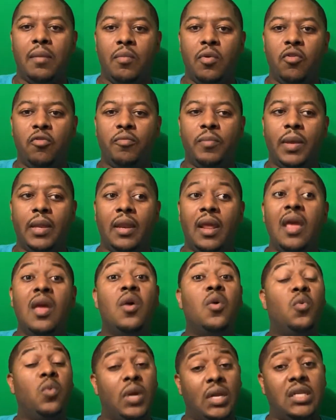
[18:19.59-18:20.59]
movement,
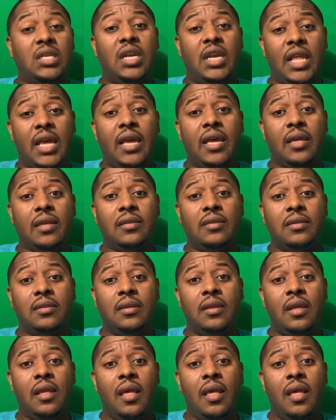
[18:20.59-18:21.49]
which it is.